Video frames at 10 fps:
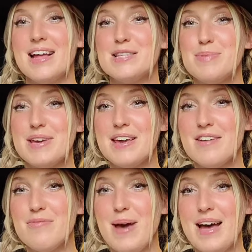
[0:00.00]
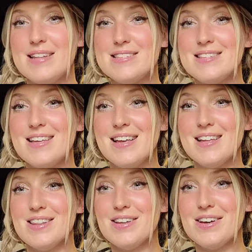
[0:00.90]
And speaking of bats,
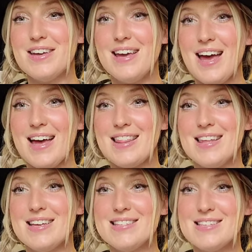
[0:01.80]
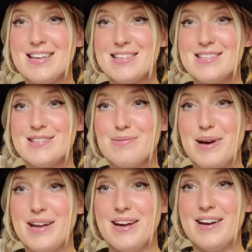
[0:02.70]
look at this
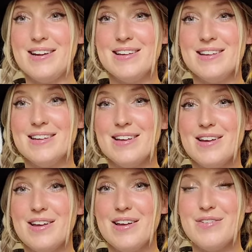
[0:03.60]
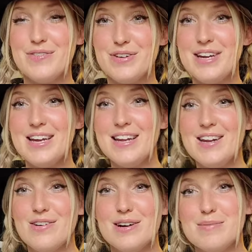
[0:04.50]
sweater. Freaking
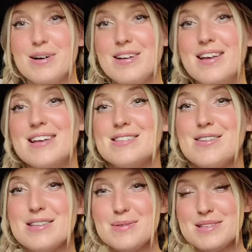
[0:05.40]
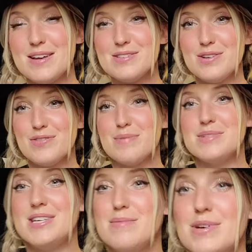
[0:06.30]
adorable. So this was also from
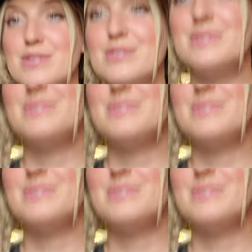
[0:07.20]
Temu,